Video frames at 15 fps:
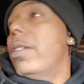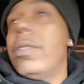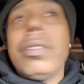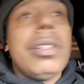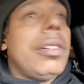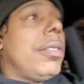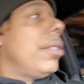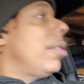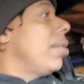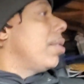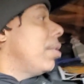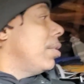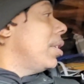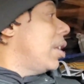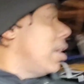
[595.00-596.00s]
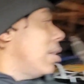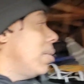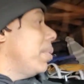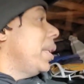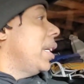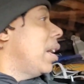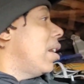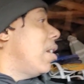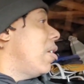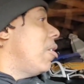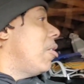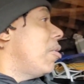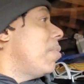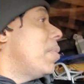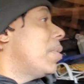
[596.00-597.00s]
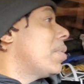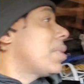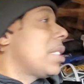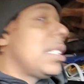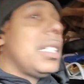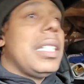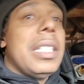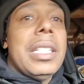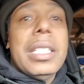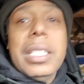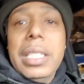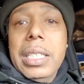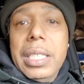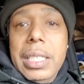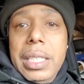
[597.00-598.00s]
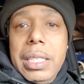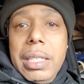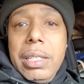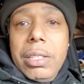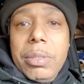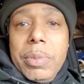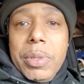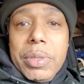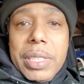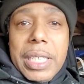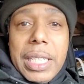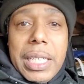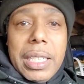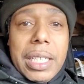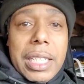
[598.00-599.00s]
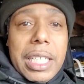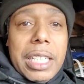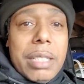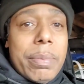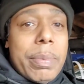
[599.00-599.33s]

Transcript: hold on, hold on, y'all. We are almost almost in, looking at the